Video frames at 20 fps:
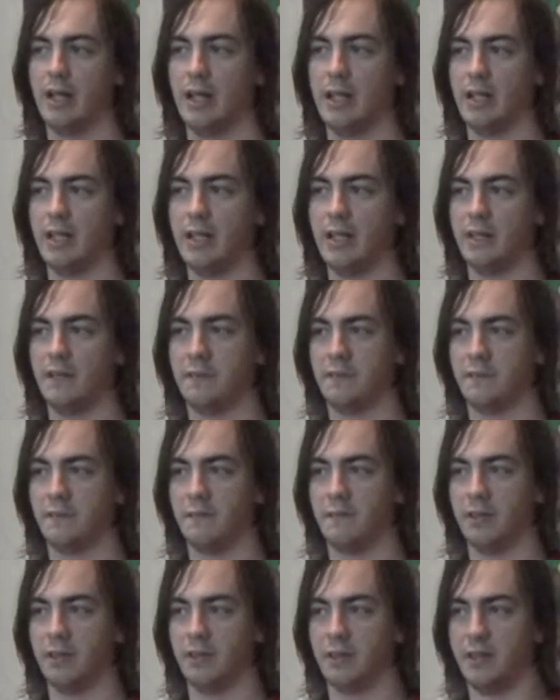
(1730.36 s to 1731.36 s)
if
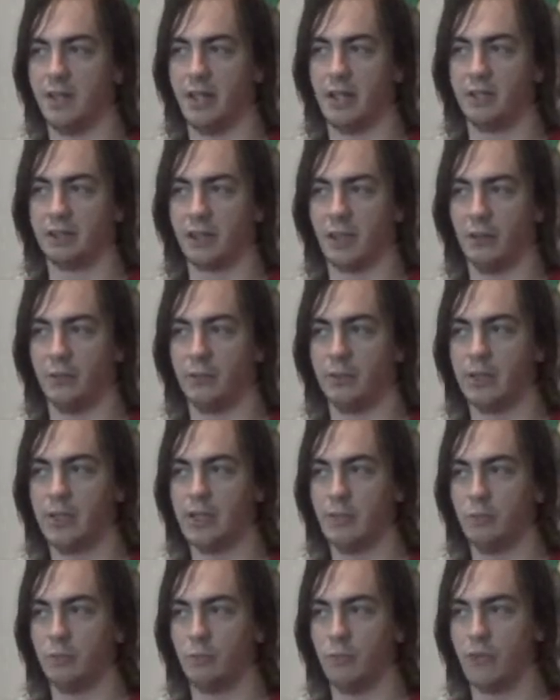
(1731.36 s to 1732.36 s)
there's
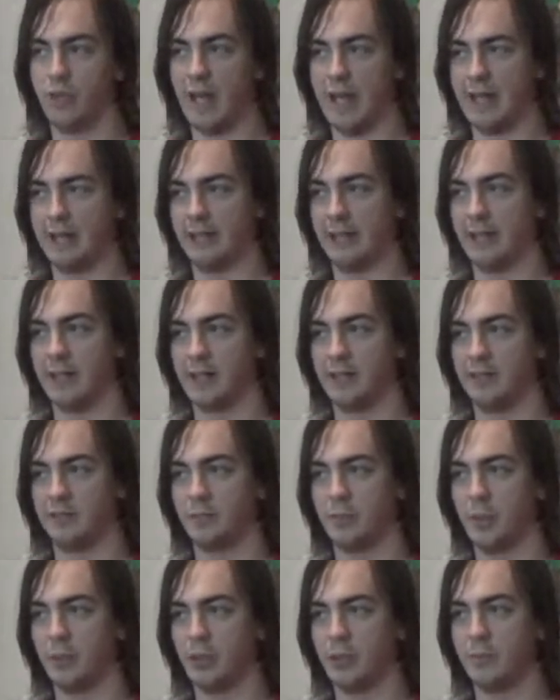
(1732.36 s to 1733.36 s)
only that kind of
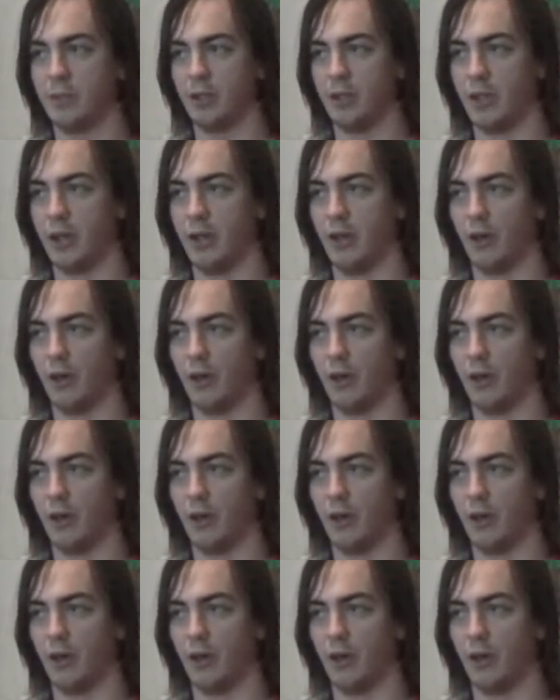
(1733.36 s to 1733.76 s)
Pokemon